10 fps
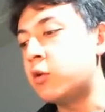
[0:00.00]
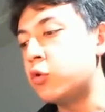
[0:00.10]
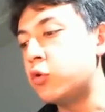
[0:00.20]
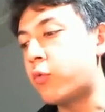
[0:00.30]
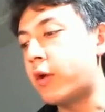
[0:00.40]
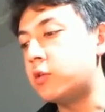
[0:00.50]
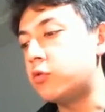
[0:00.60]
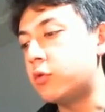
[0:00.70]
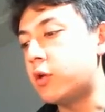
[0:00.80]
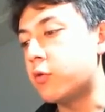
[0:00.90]
you'll write to
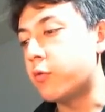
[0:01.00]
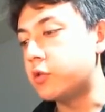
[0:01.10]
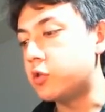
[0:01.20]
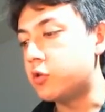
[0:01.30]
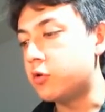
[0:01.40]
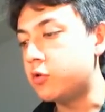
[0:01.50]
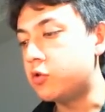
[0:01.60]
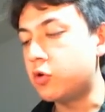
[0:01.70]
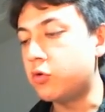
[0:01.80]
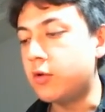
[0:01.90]
another register.
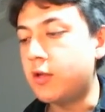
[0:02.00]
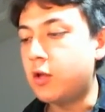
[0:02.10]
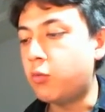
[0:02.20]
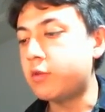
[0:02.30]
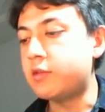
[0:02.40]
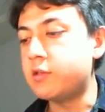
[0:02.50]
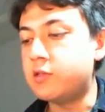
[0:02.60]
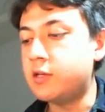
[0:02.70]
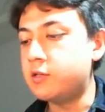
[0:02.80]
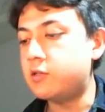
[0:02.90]
So what this
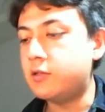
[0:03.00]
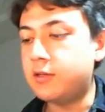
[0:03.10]
is